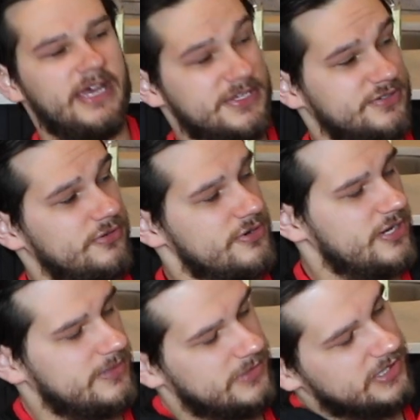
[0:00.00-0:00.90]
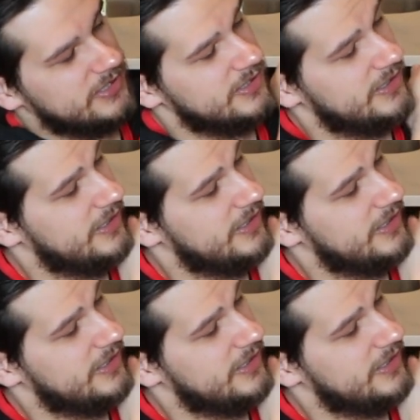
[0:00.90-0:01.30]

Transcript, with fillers: It has grown on me.